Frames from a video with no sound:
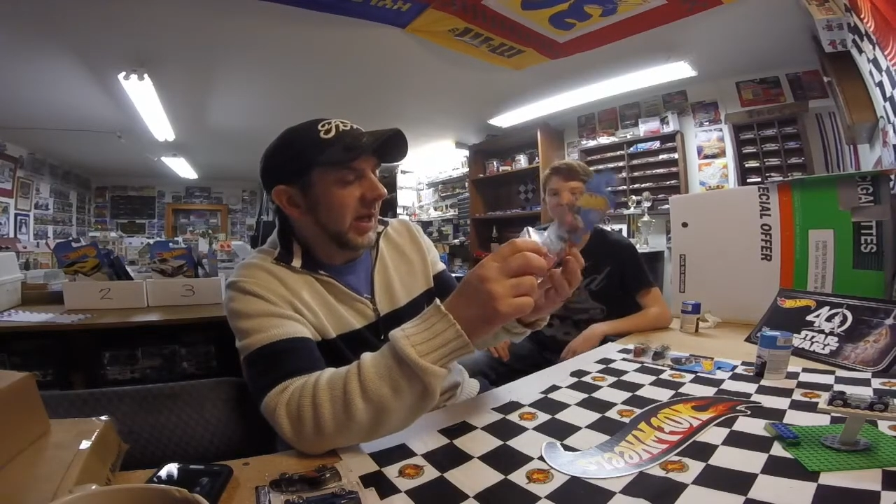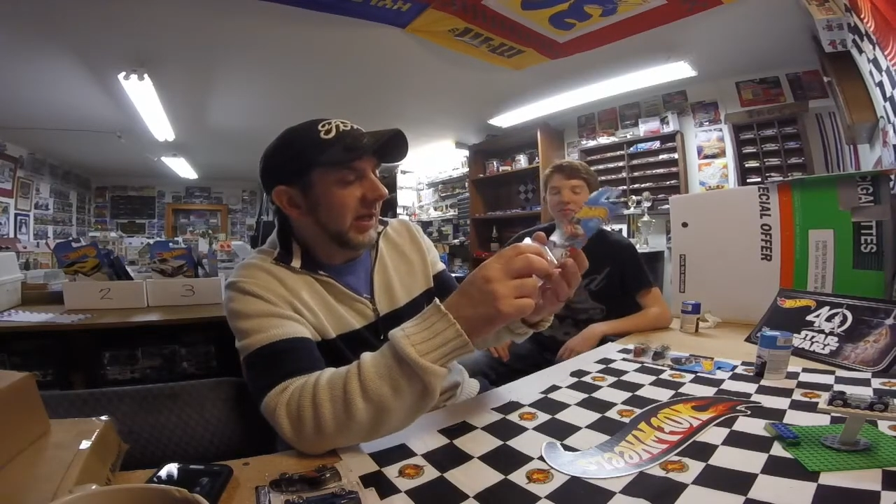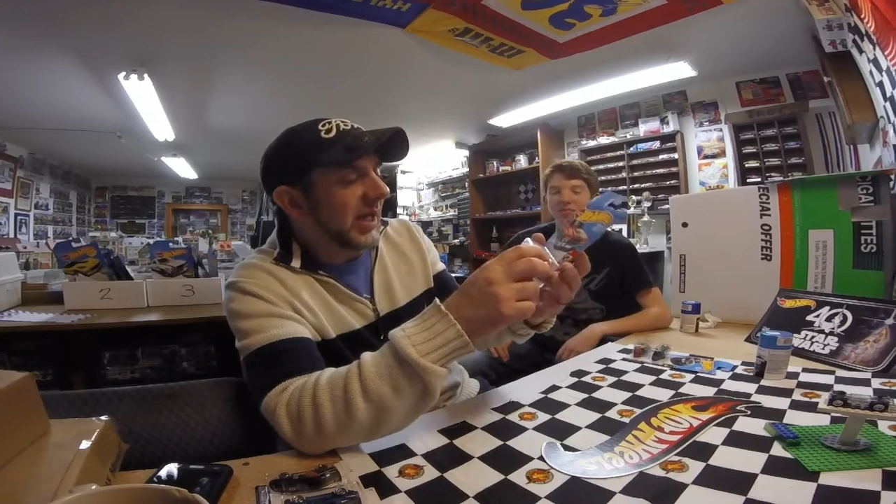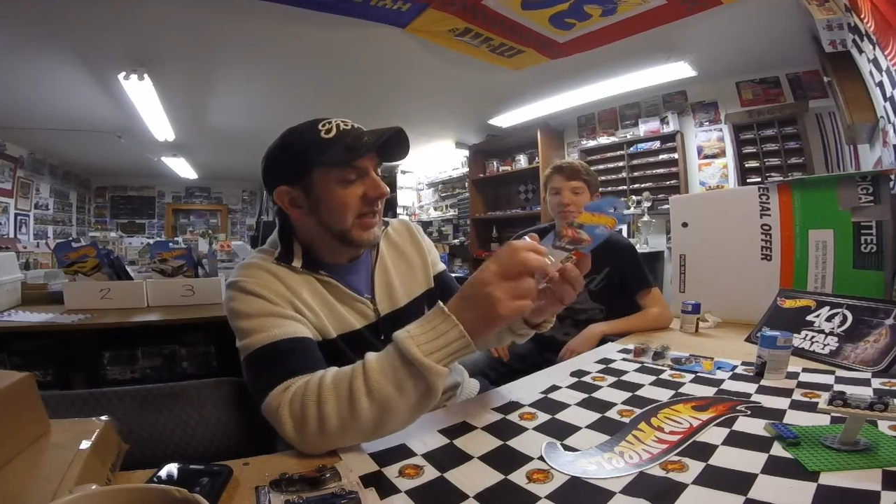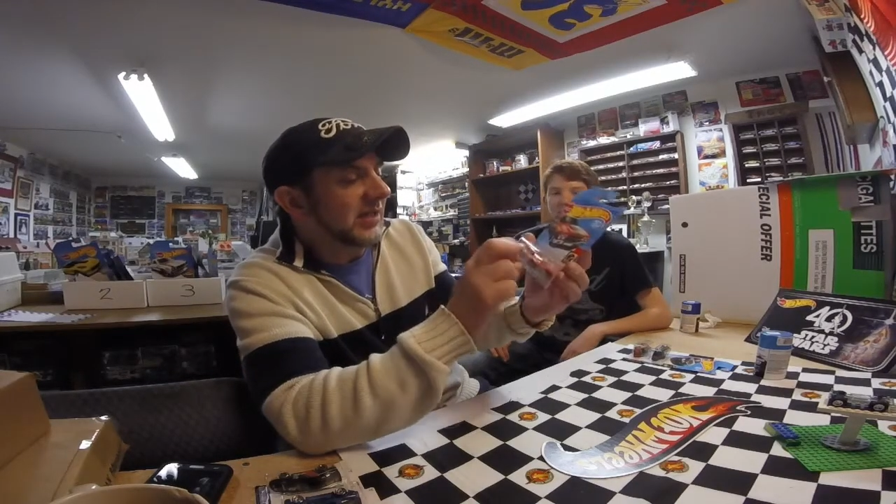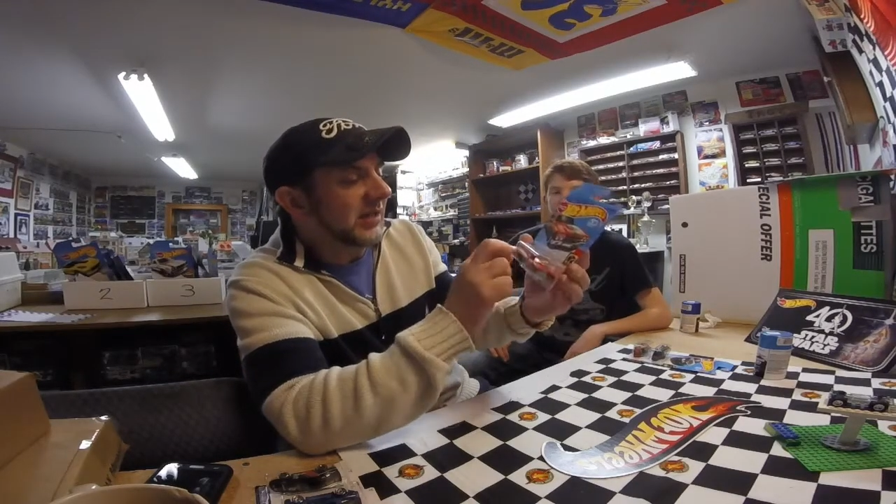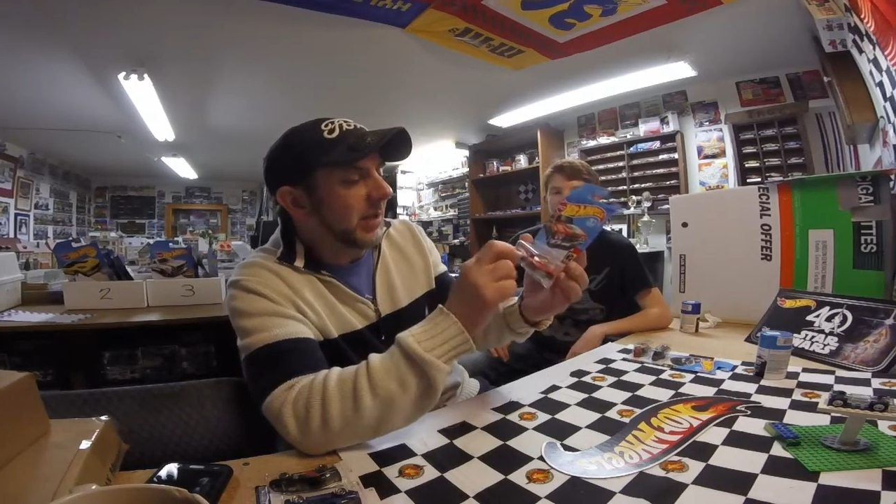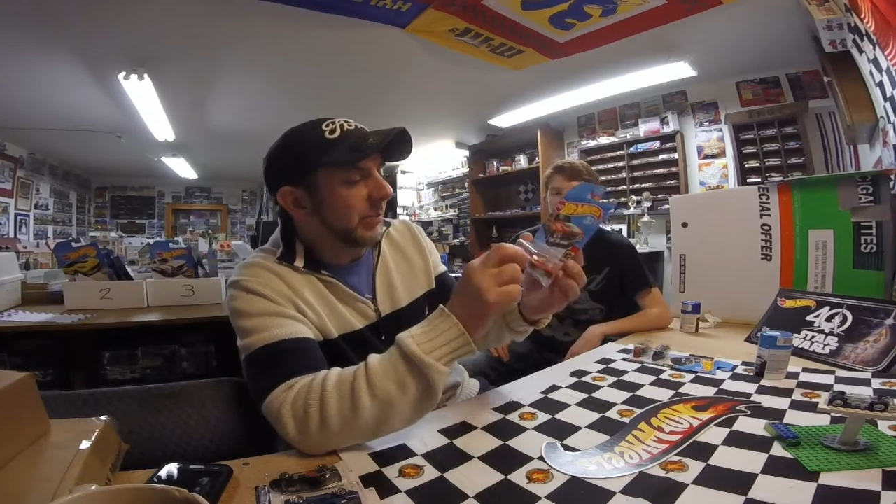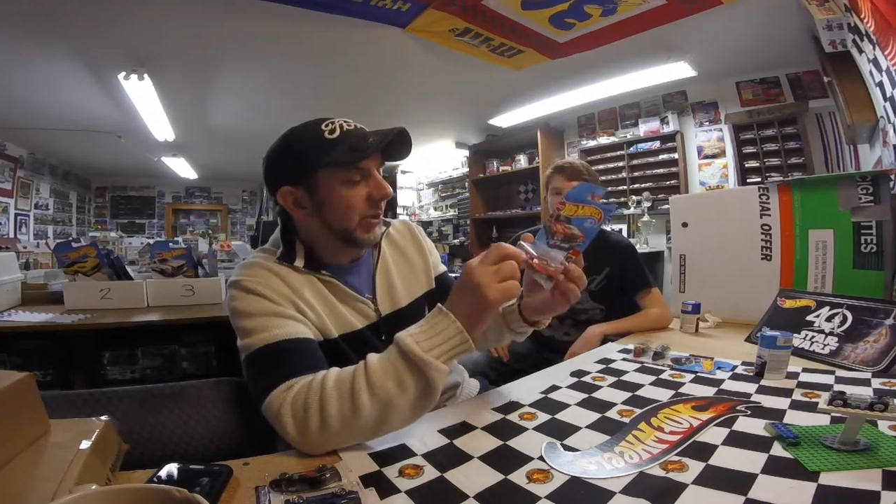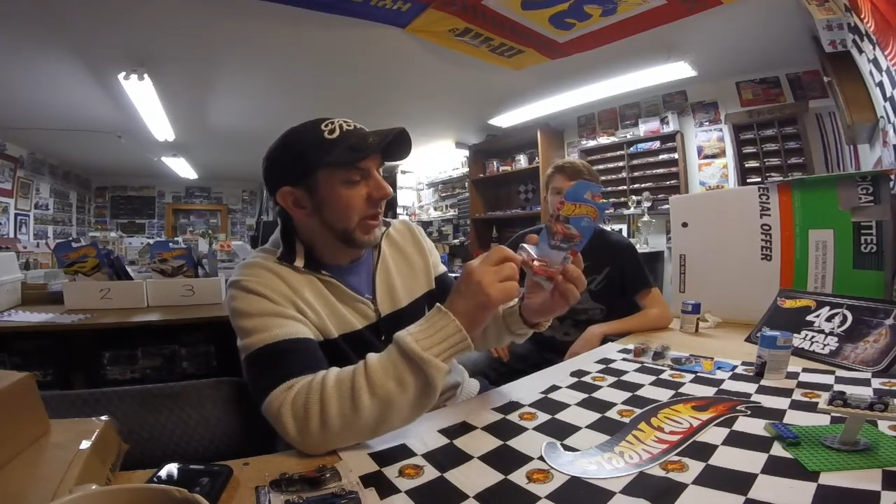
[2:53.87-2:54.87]
I like the
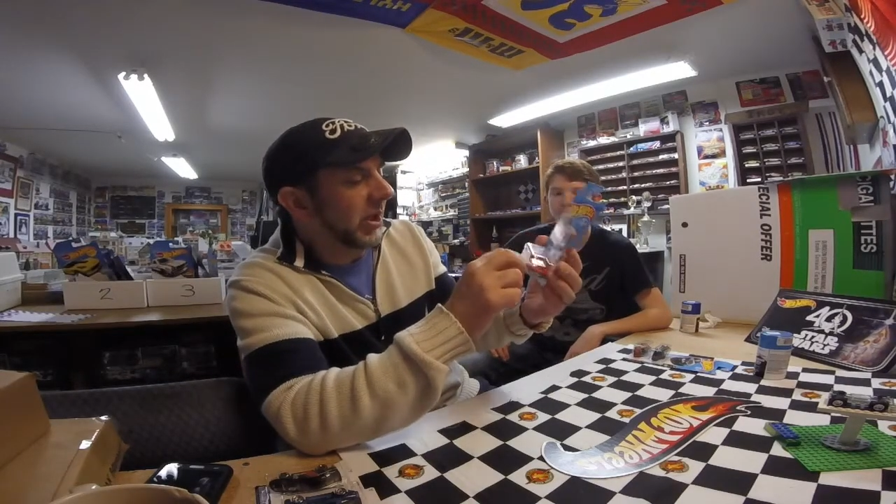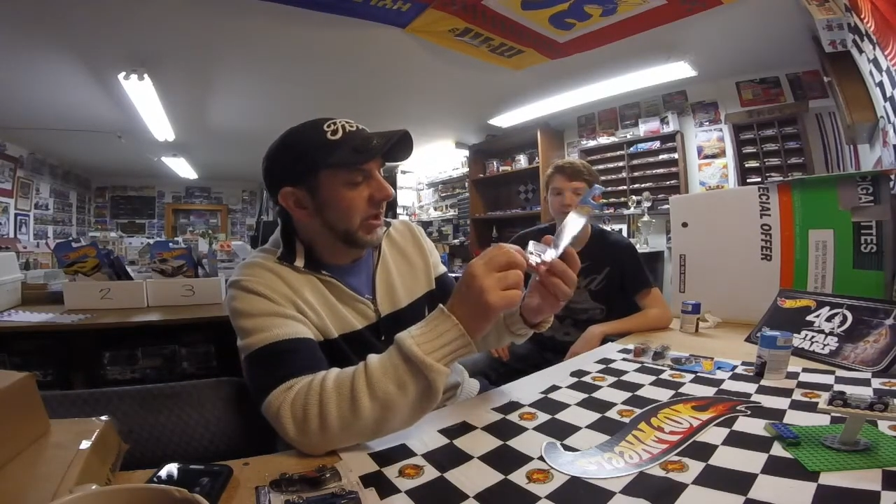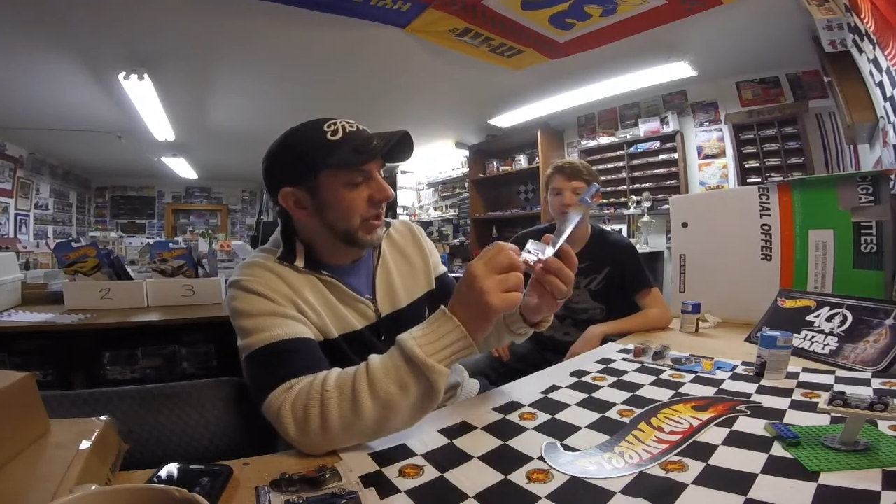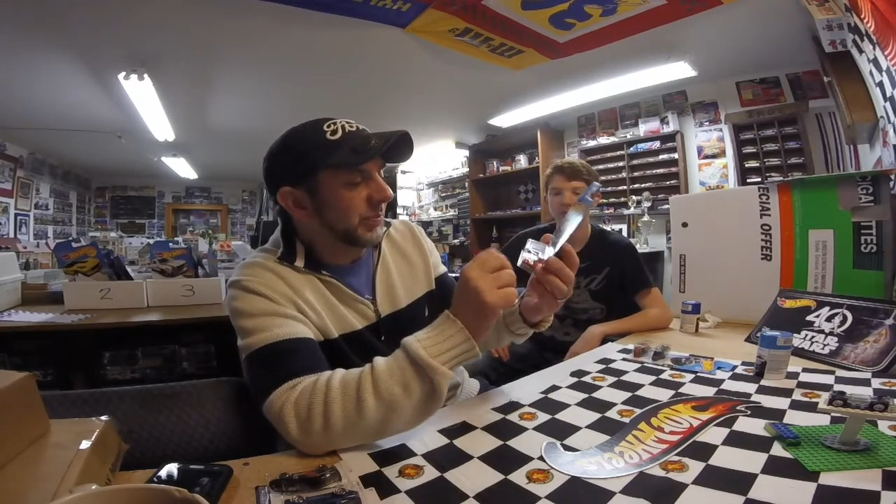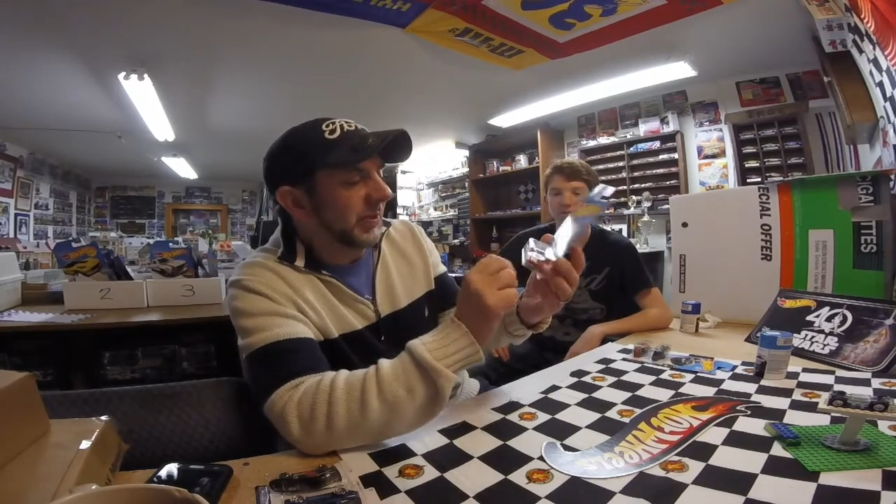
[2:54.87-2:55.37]
tempoing on this,